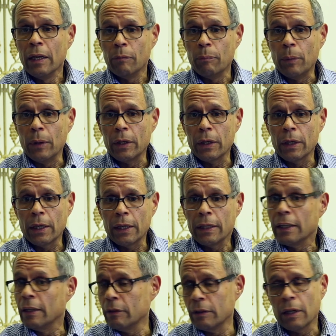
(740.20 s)

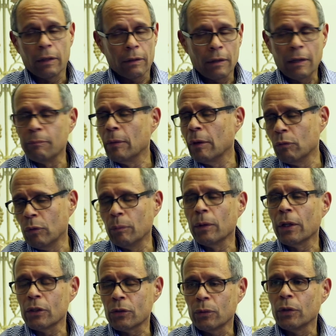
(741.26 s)
we're
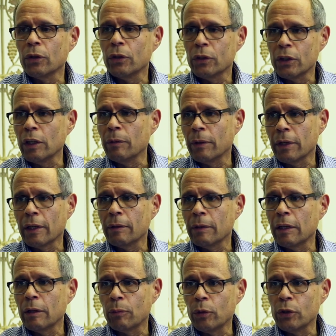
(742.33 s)
blessed with a good team, and
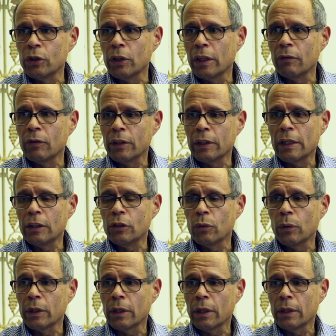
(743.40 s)
I appreciate everything they do
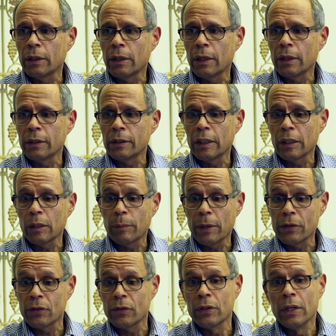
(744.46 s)
on a daily
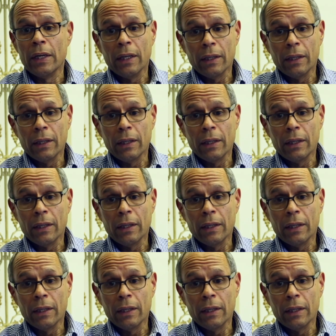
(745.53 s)
basis.